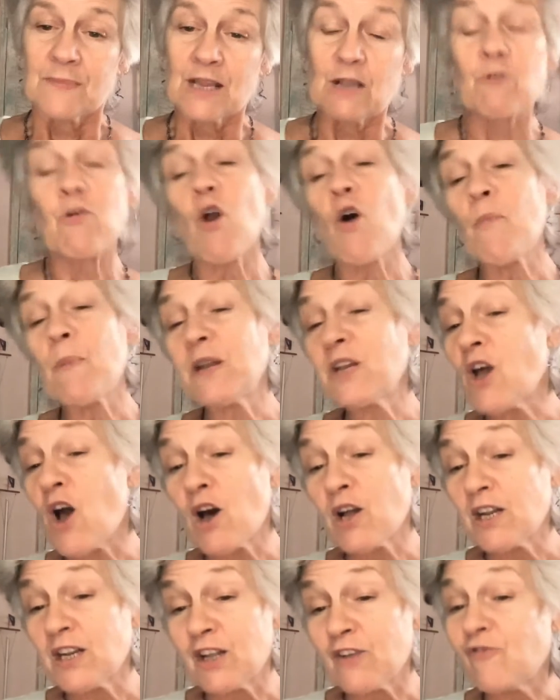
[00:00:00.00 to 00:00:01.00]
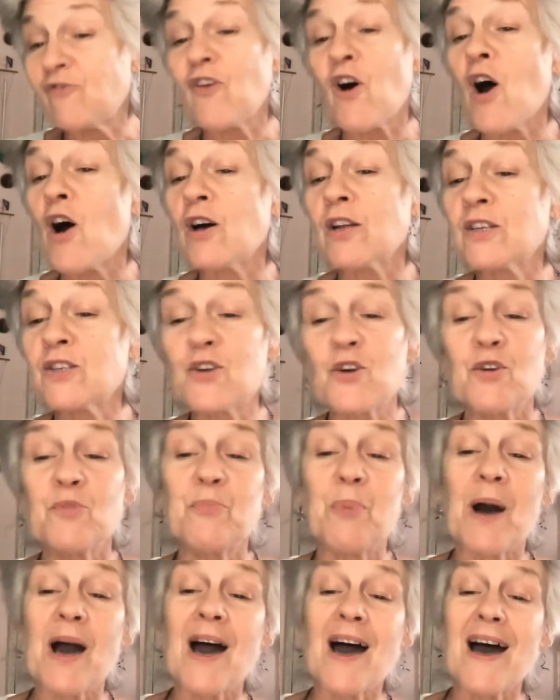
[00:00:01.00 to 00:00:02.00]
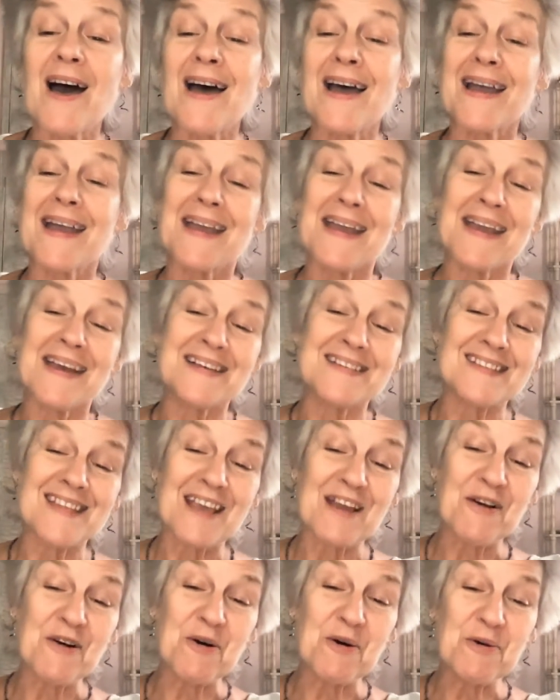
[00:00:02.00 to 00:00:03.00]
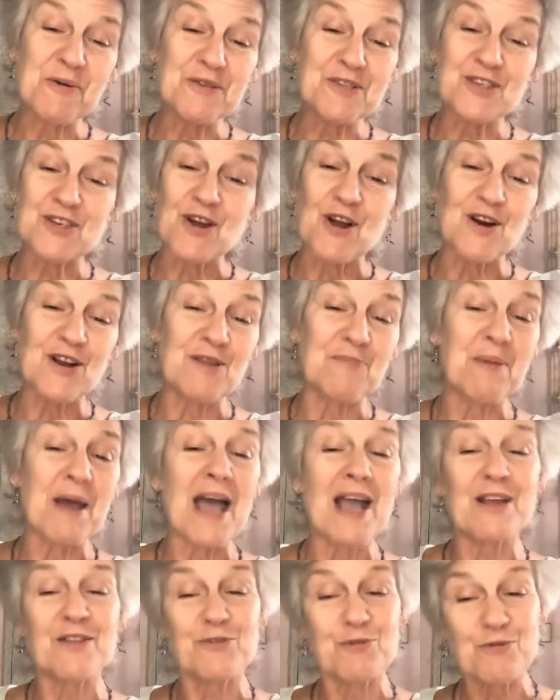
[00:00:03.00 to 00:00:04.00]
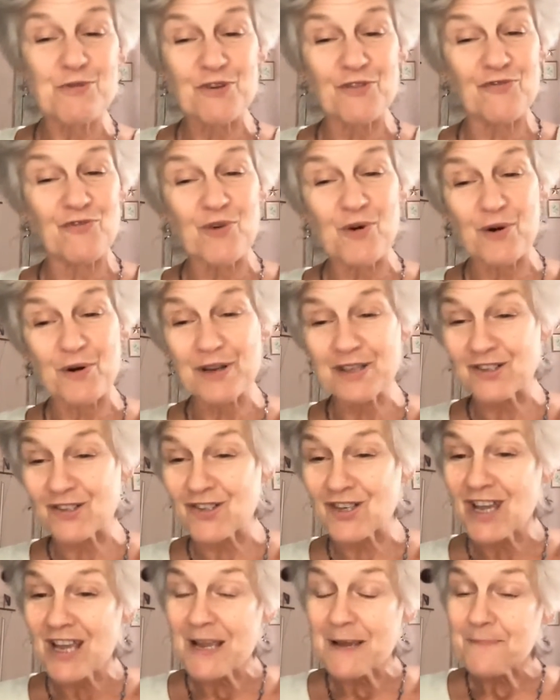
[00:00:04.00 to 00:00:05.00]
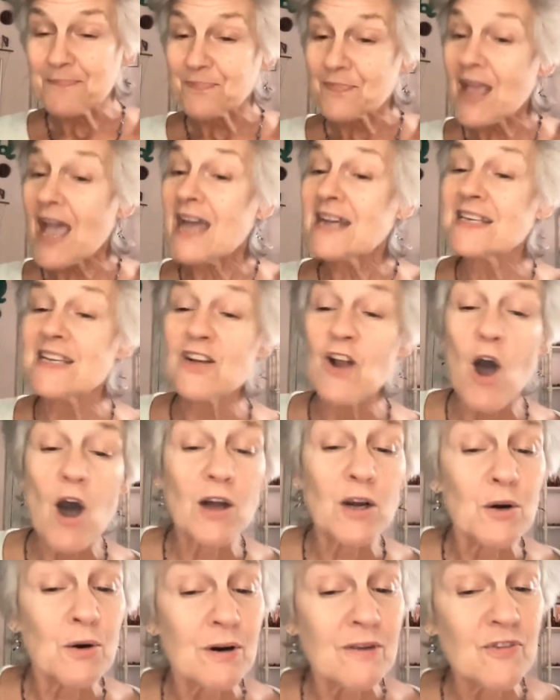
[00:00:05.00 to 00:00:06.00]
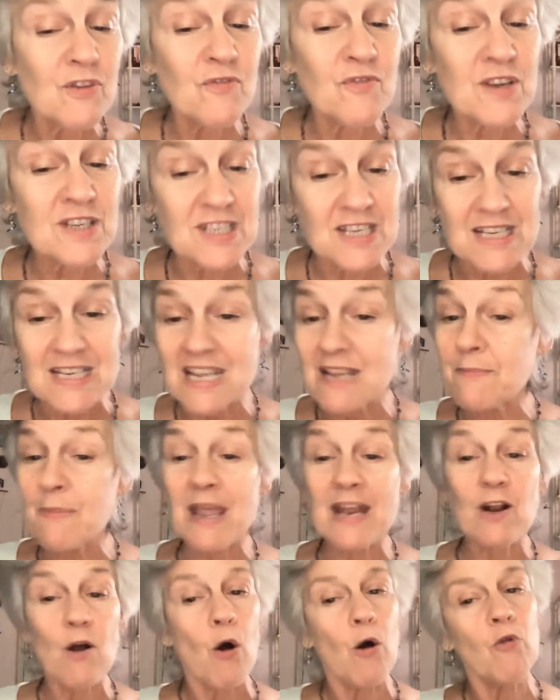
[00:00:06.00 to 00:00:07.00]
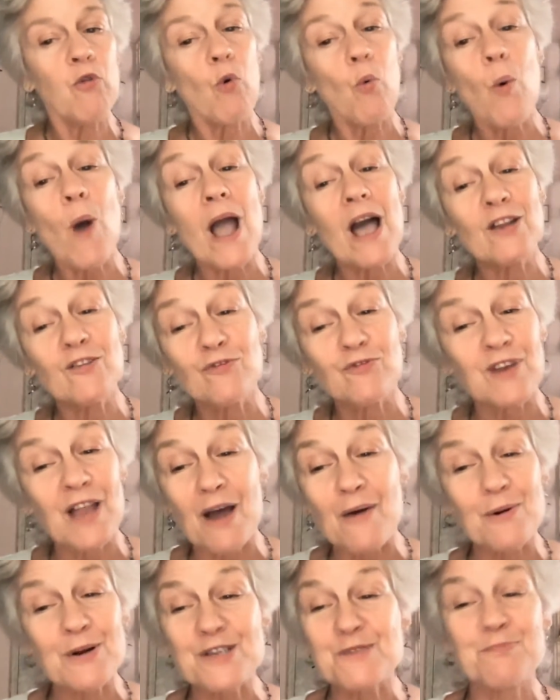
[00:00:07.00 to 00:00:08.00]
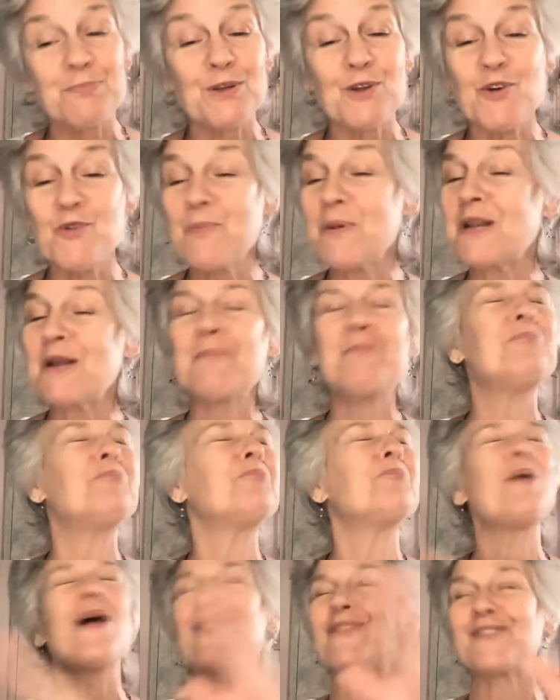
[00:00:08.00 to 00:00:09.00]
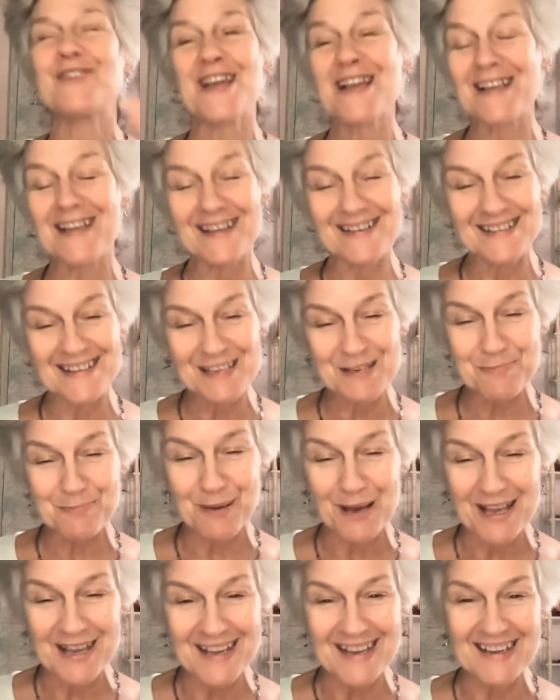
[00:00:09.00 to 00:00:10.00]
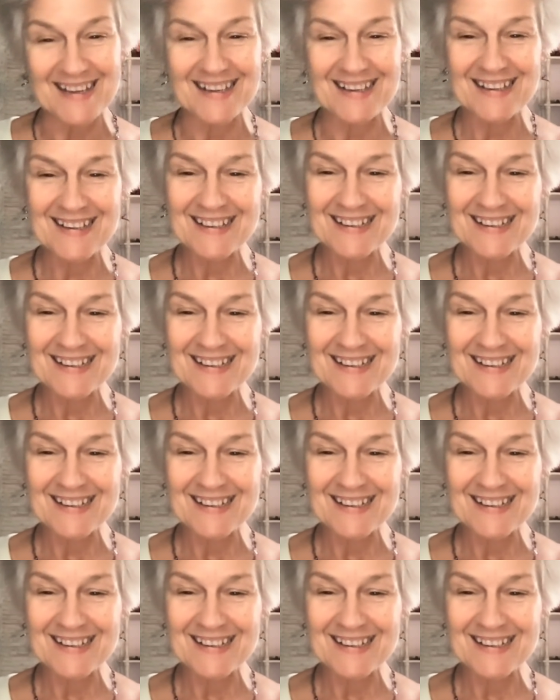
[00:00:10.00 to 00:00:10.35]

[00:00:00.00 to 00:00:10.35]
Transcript: Chroma nodded a fond goodbye as they all started back through the forest, and in honor of the visit, he made all the wildflowers bloom in a breathtaking display.